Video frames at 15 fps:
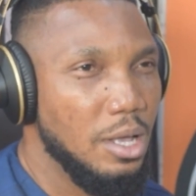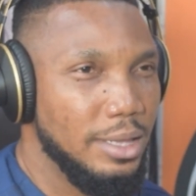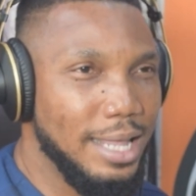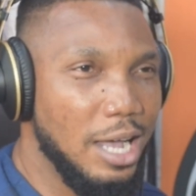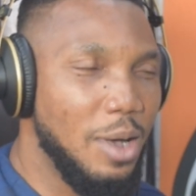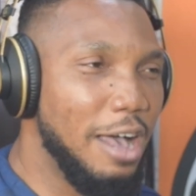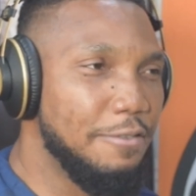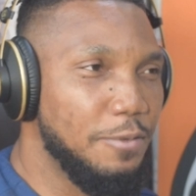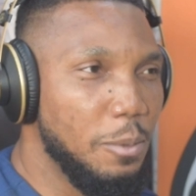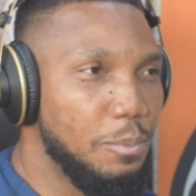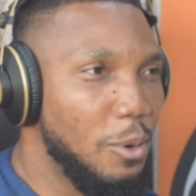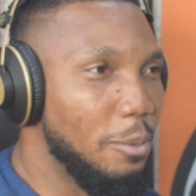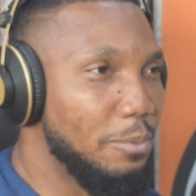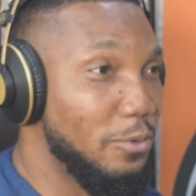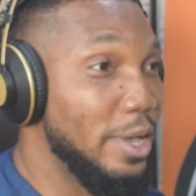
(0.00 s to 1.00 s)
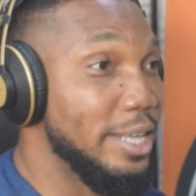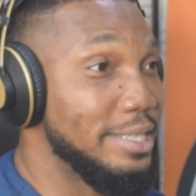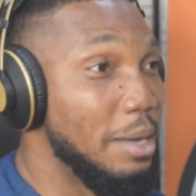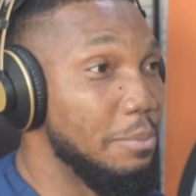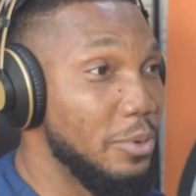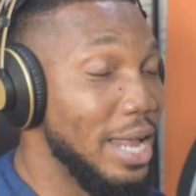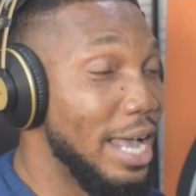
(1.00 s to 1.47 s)
Now, Afro pop, for
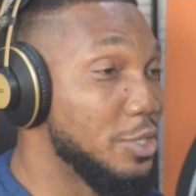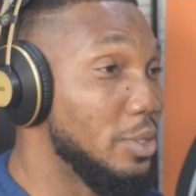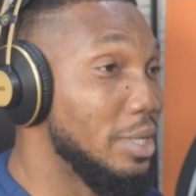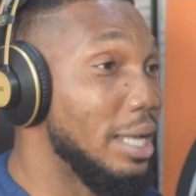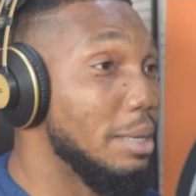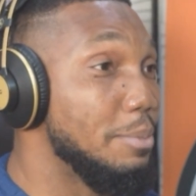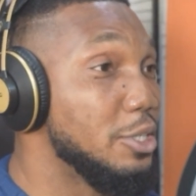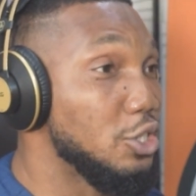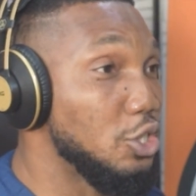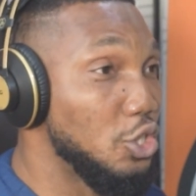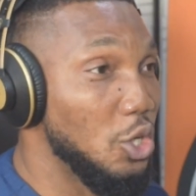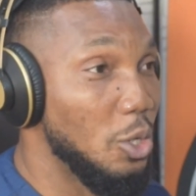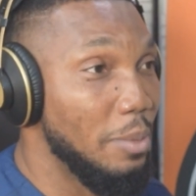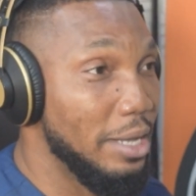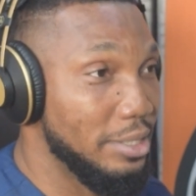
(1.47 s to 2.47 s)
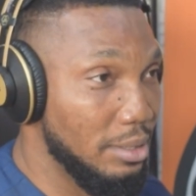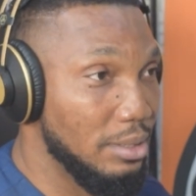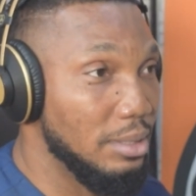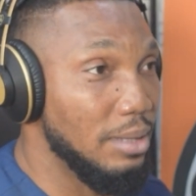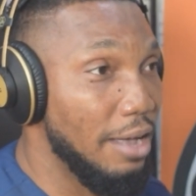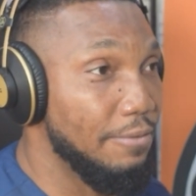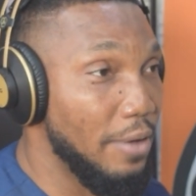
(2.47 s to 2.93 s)
example, has done an amazing job, as
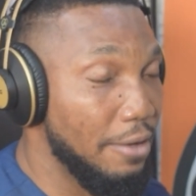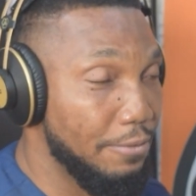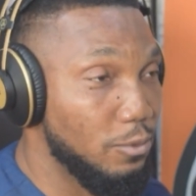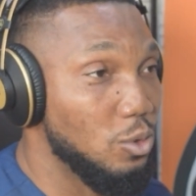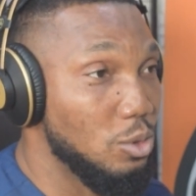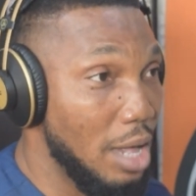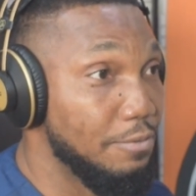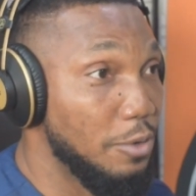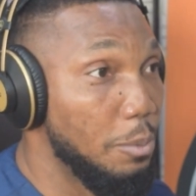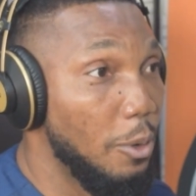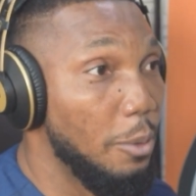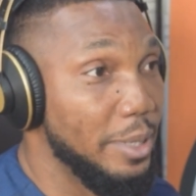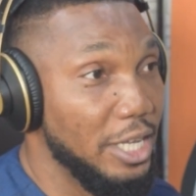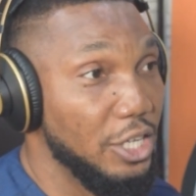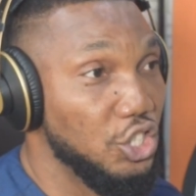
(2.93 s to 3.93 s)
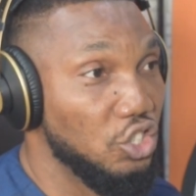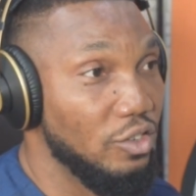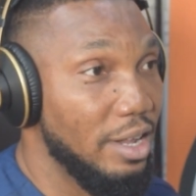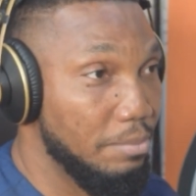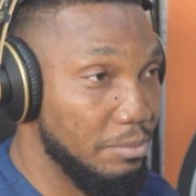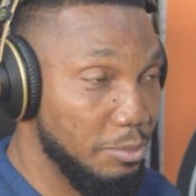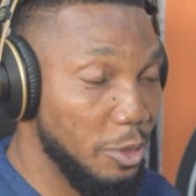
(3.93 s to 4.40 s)
in Afro pop in
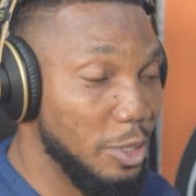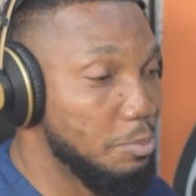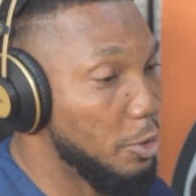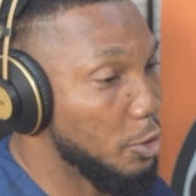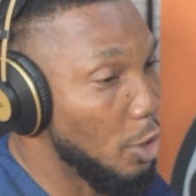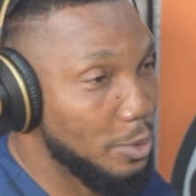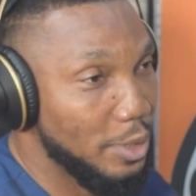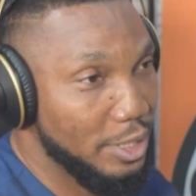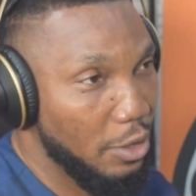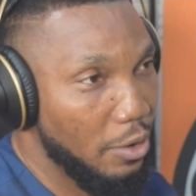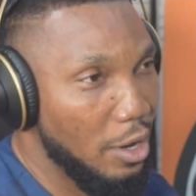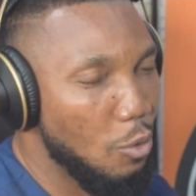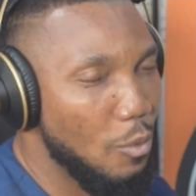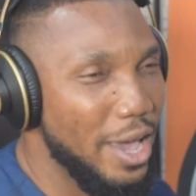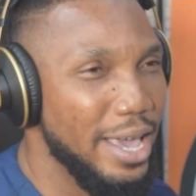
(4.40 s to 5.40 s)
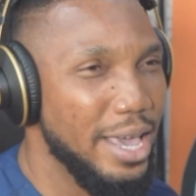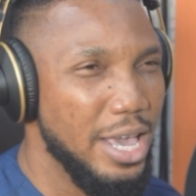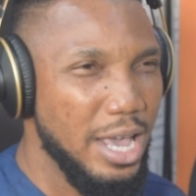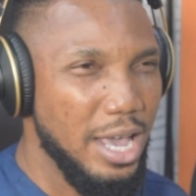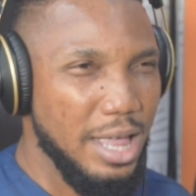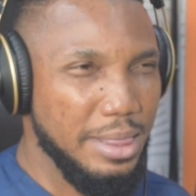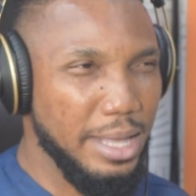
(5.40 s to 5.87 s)
Nigeria, both gospel and secular, where
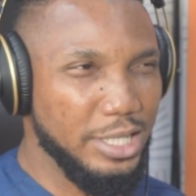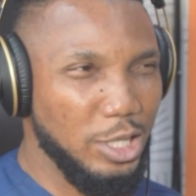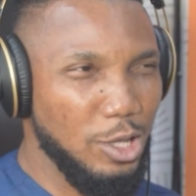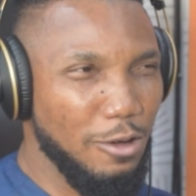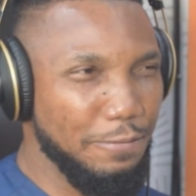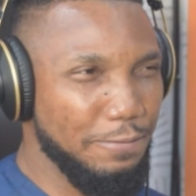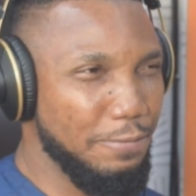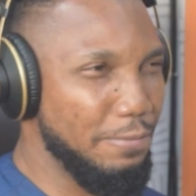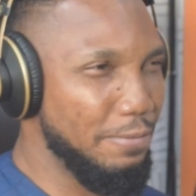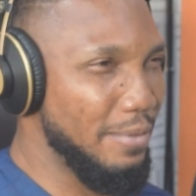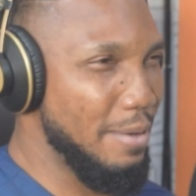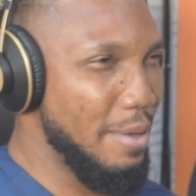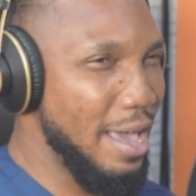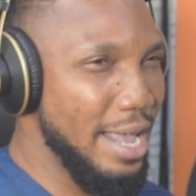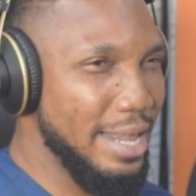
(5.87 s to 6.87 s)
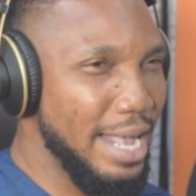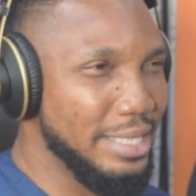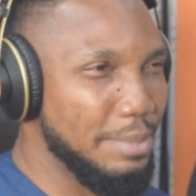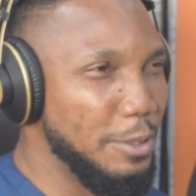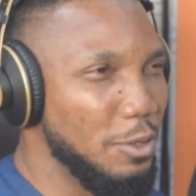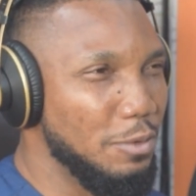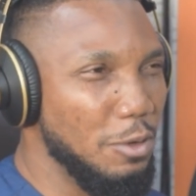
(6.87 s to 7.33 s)
there's a lot of
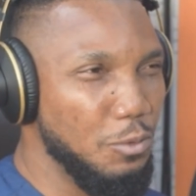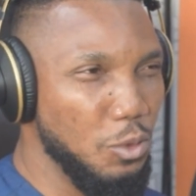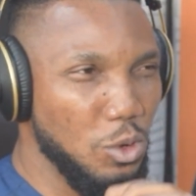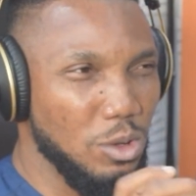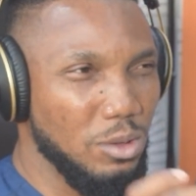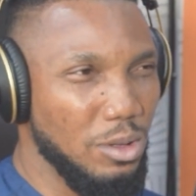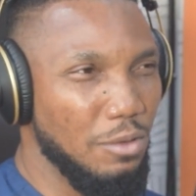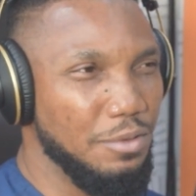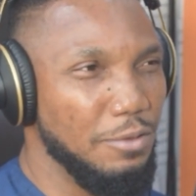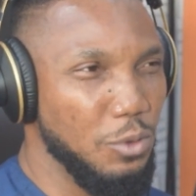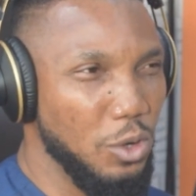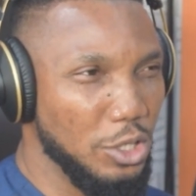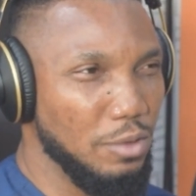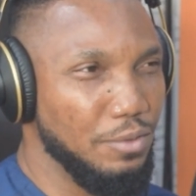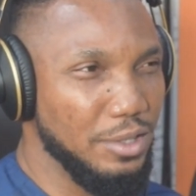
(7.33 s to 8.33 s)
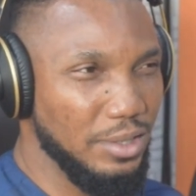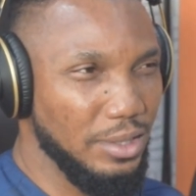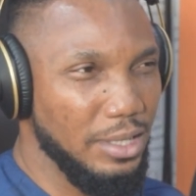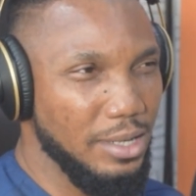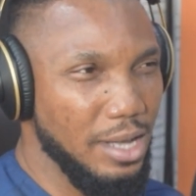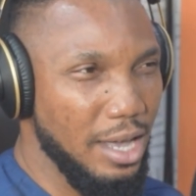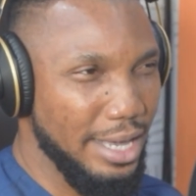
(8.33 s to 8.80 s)
enhancement of the vocals of the
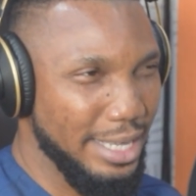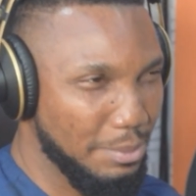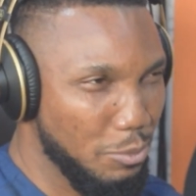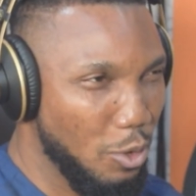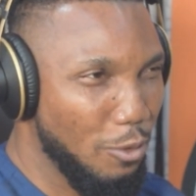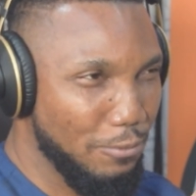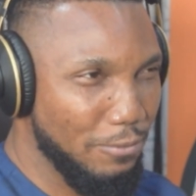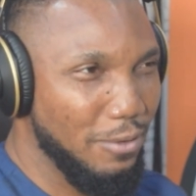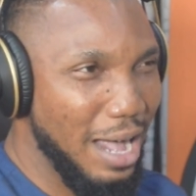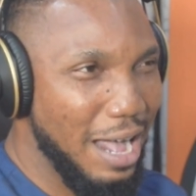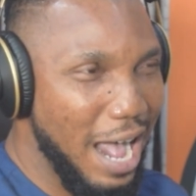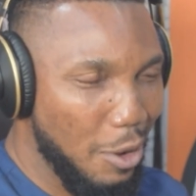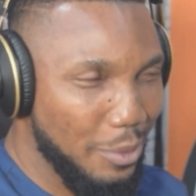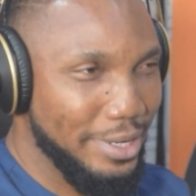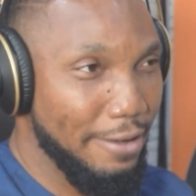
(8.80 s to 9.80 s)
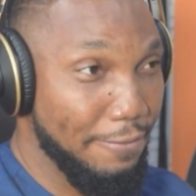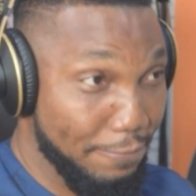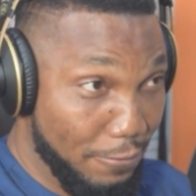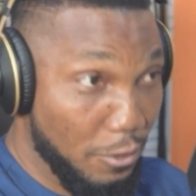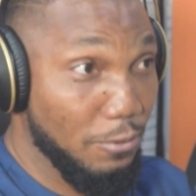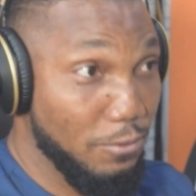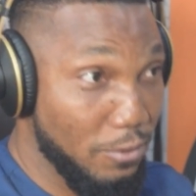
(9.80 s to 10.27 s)
singer. It's more out there,
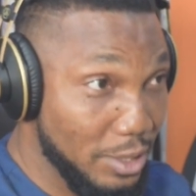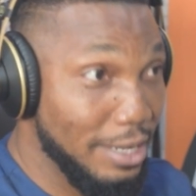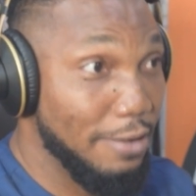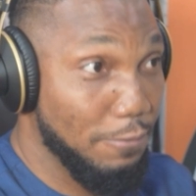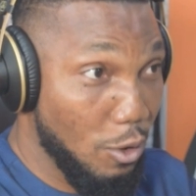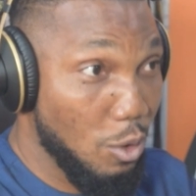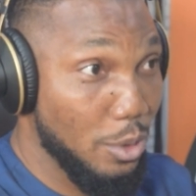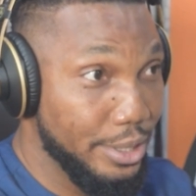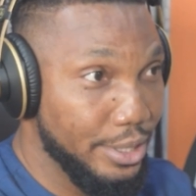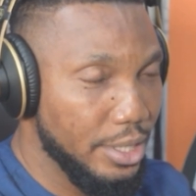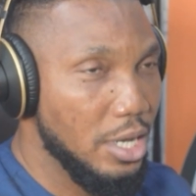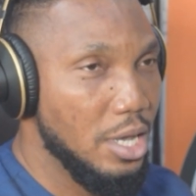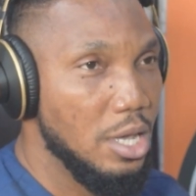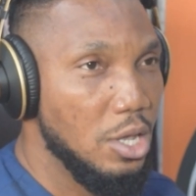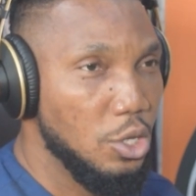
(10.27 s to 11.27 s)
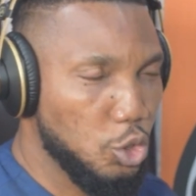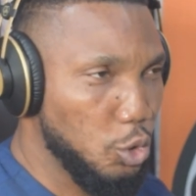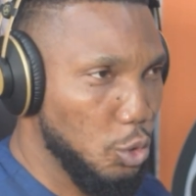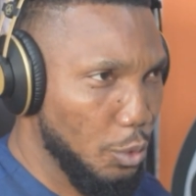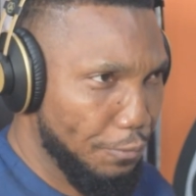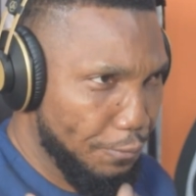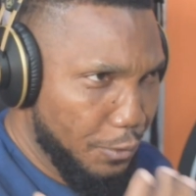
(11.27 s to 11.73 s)
front and forward. So
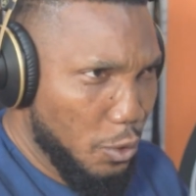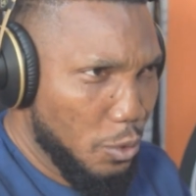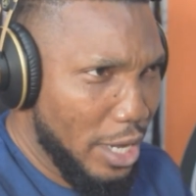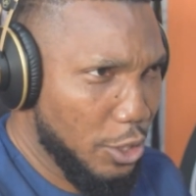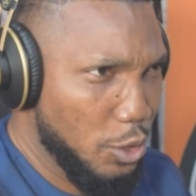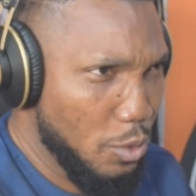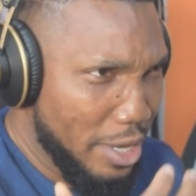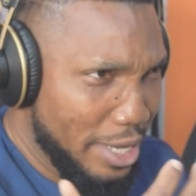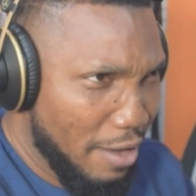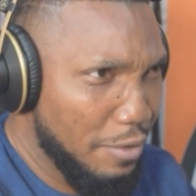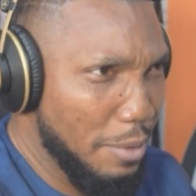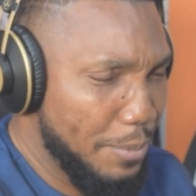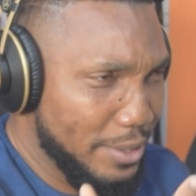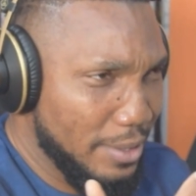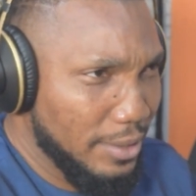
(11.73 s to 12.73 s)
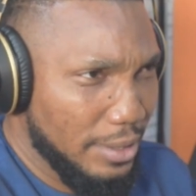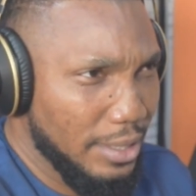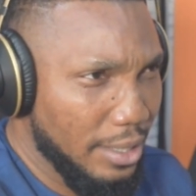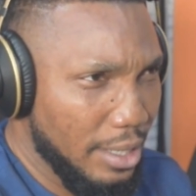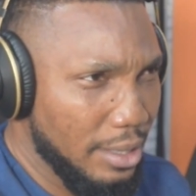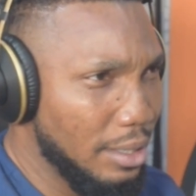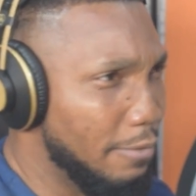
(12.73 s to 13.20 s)
you feel like you are hearing the person
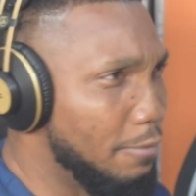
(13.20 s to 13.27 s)
singing.